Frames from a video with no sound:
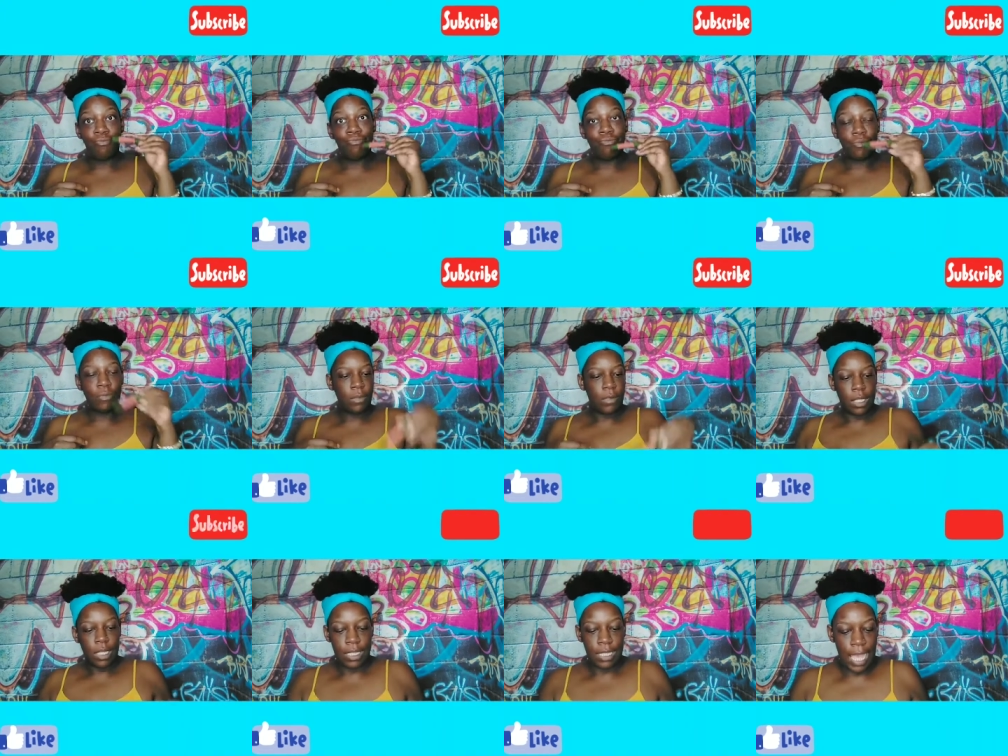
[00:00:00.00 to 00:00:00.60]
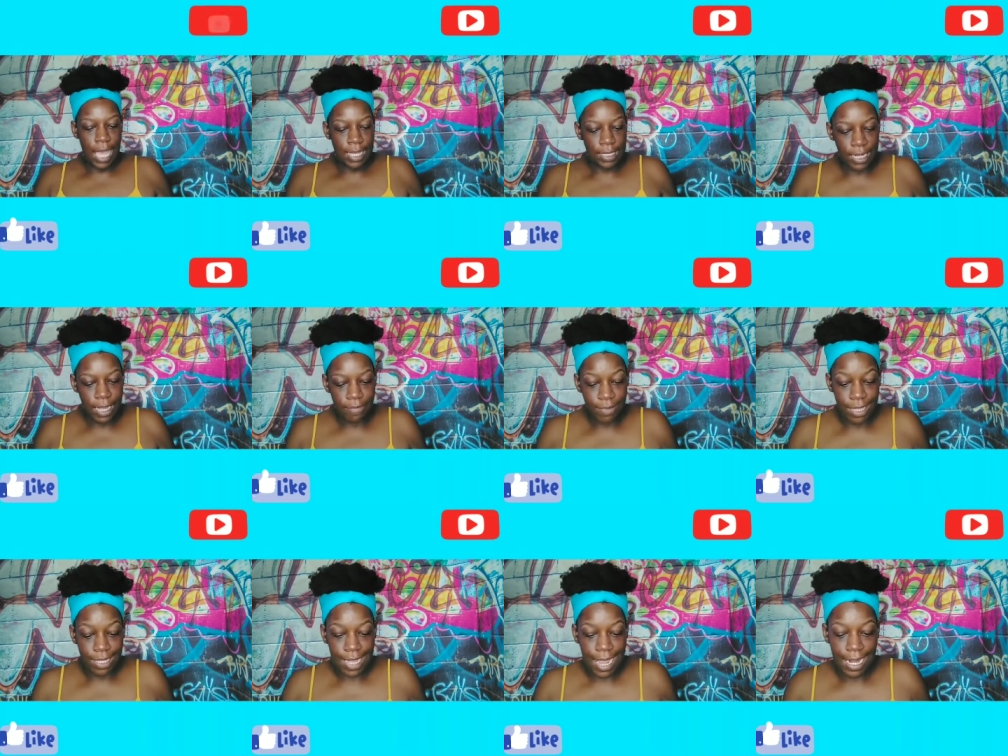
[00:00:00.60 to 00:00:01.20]
Because hmm, it has
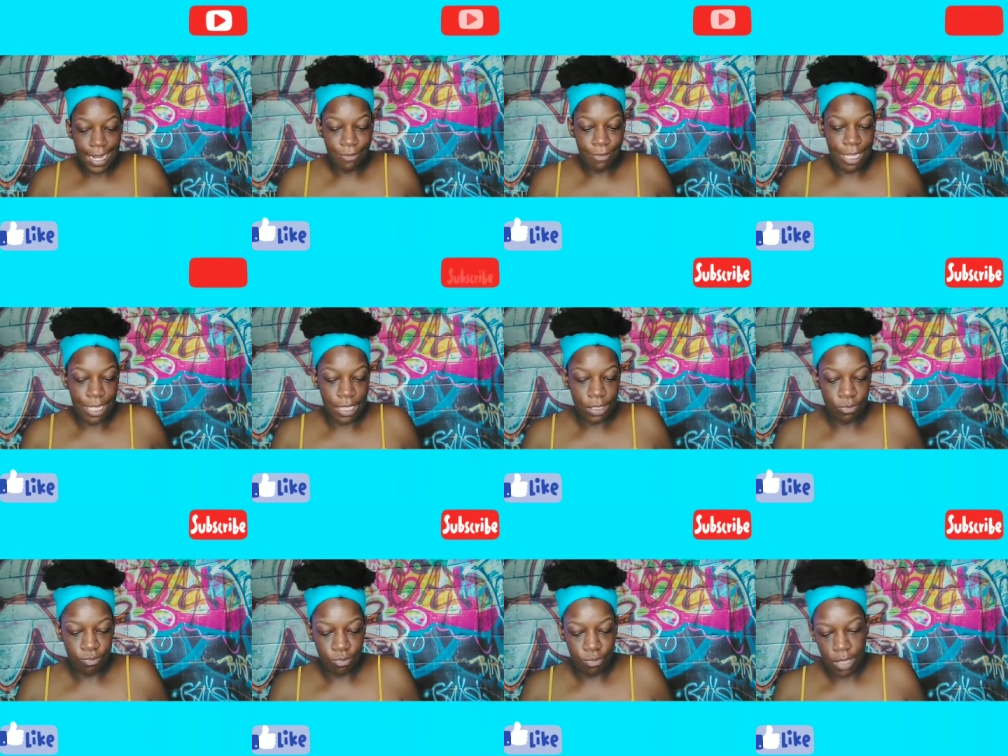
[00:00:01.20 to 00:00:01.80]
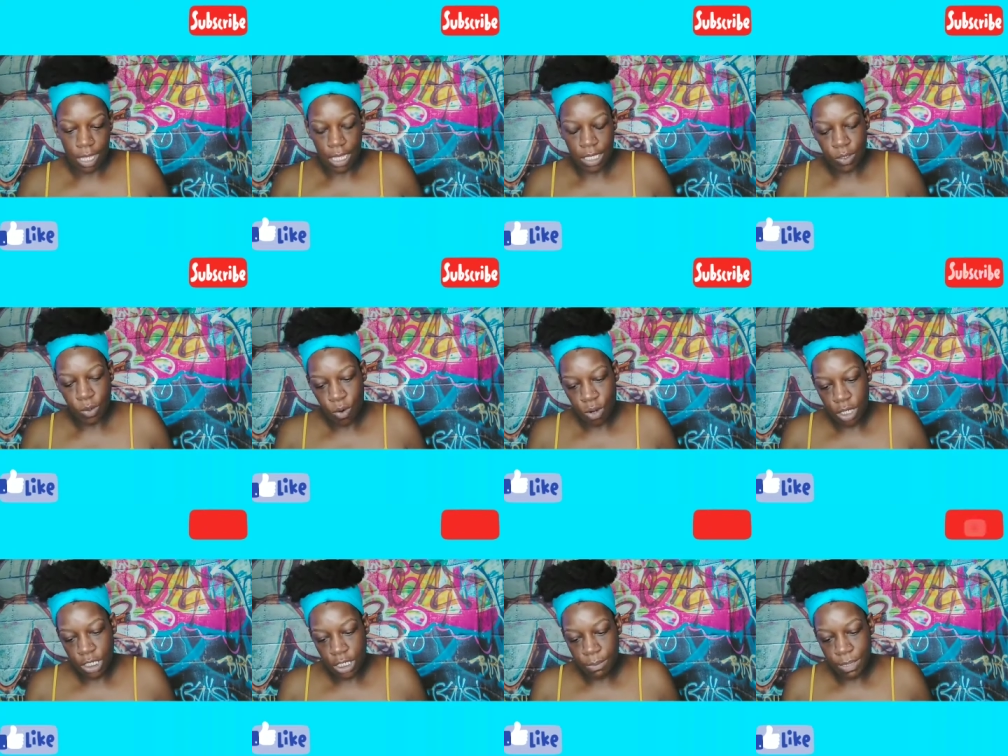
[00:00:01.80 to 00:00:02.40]
enough, it's kind of, it's, it's
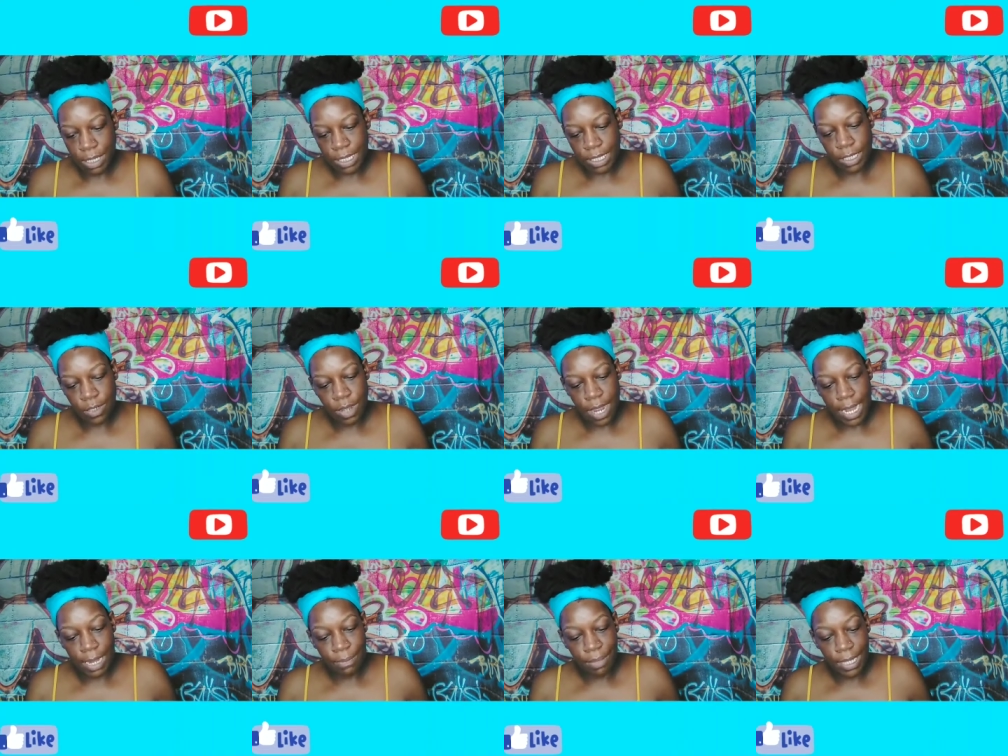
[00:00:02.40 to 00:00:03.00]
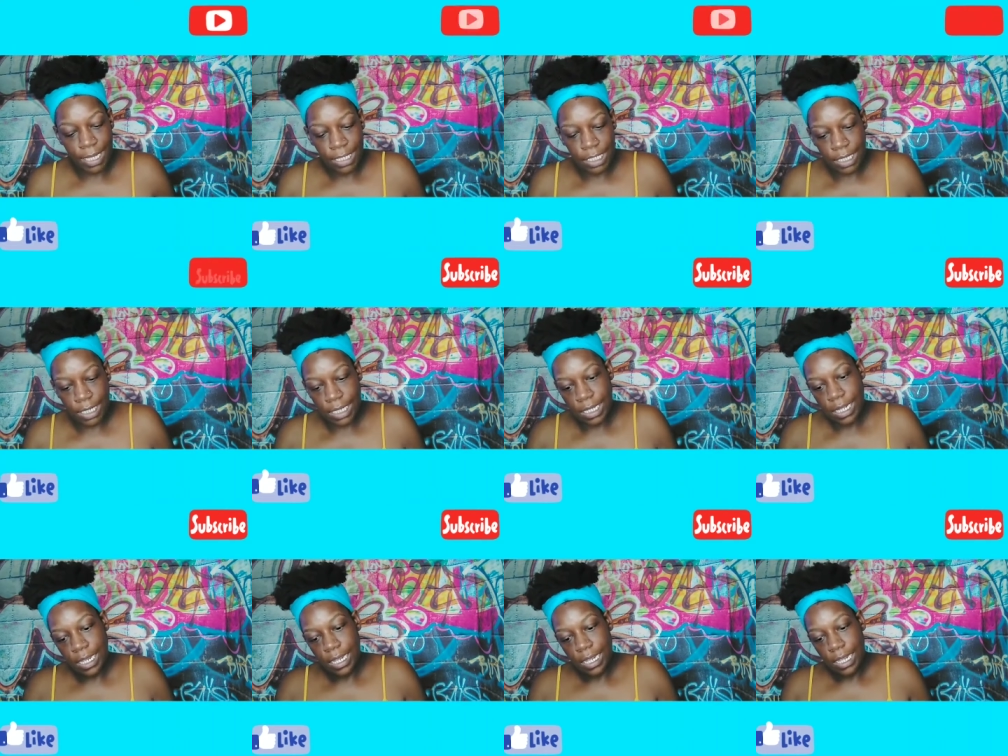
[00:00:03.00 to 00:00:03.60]
orangey, but it's still kind of
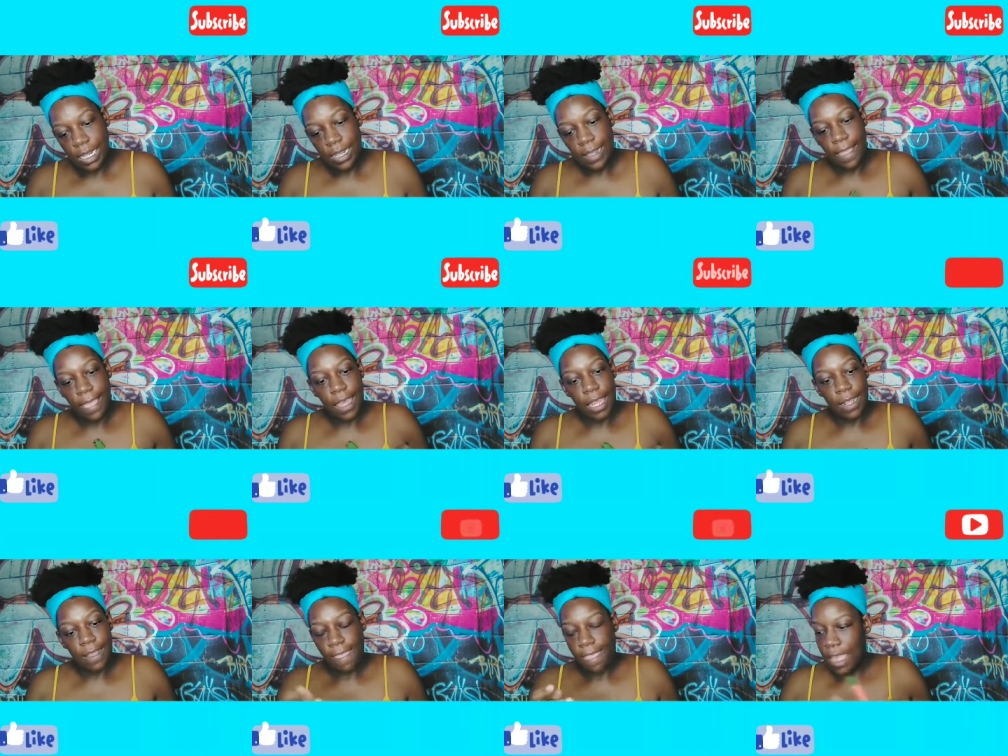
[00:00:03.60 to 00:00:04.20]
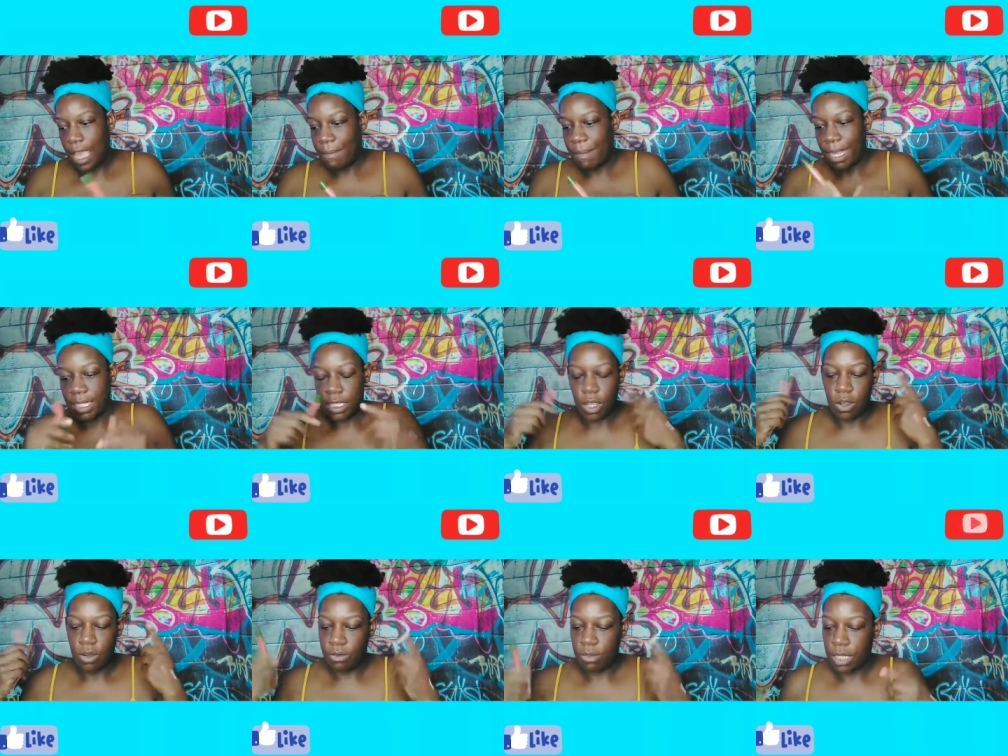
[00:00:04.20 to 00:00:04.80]
peachy. Yeah, my
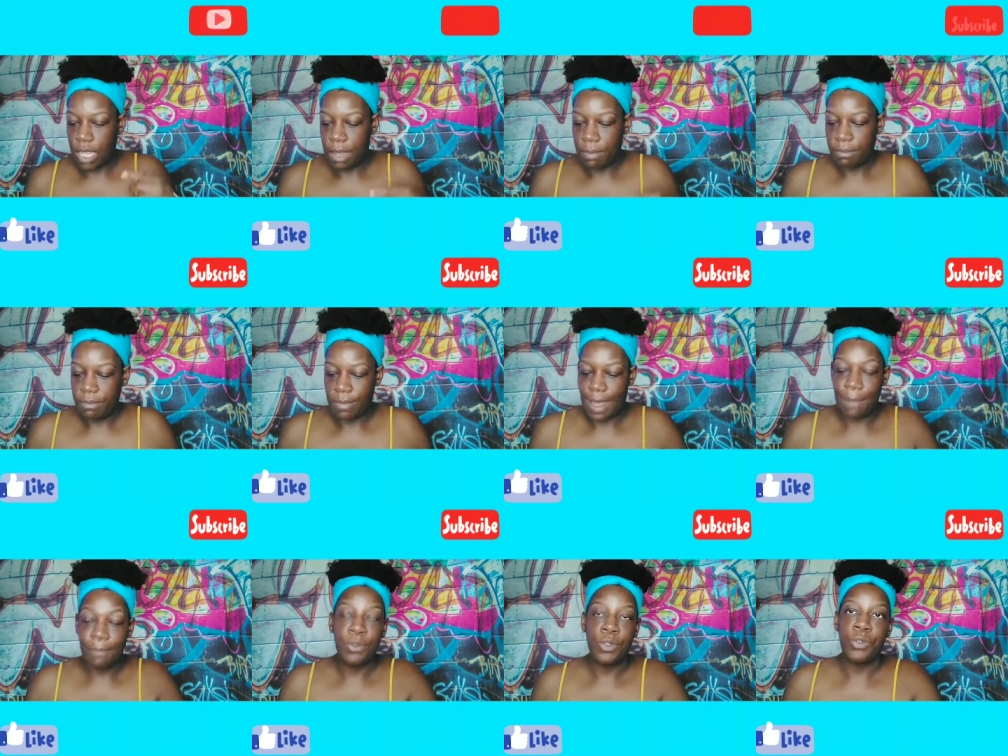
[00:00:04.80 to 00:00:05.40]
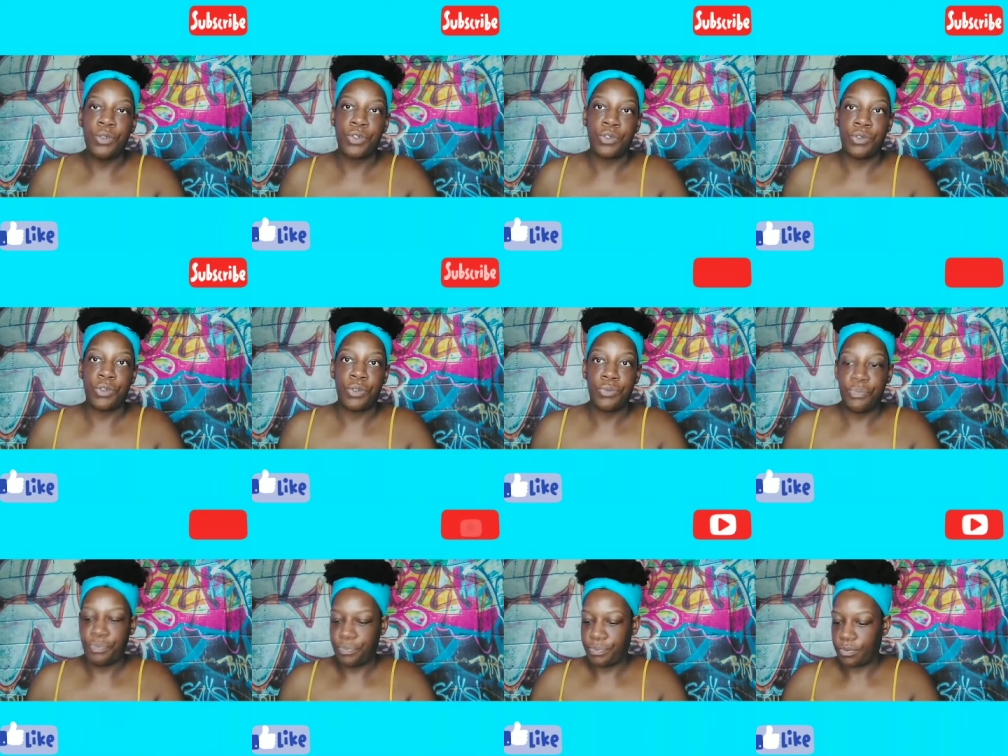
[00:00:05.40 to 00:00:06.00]
tone, I'm, I'm
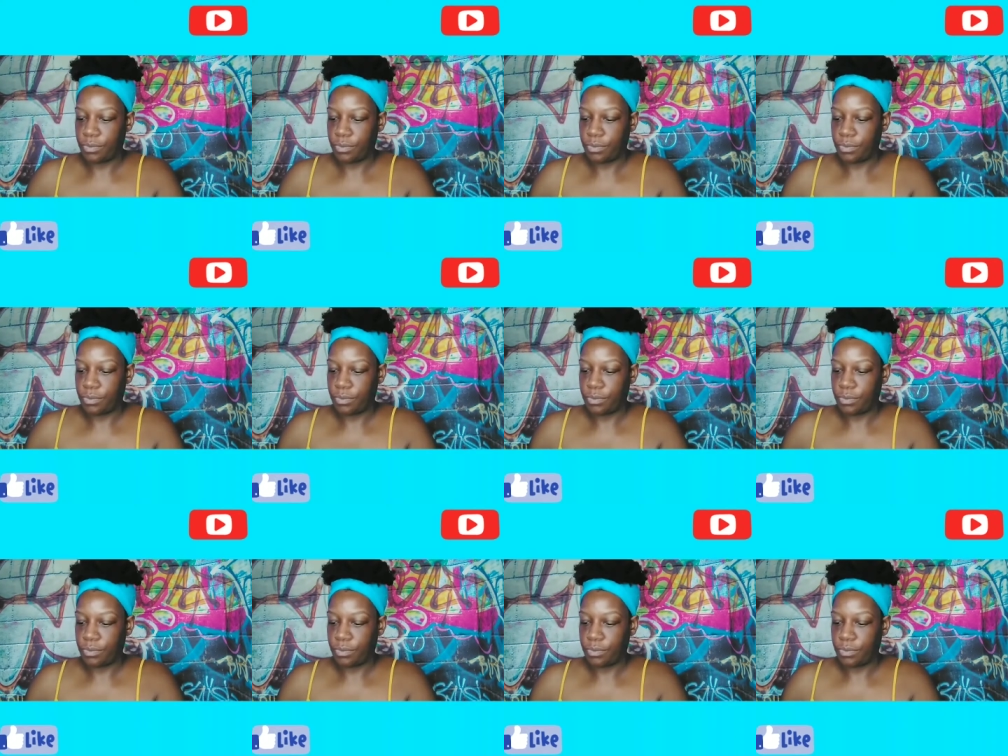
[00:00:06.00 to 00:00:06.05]
neutral.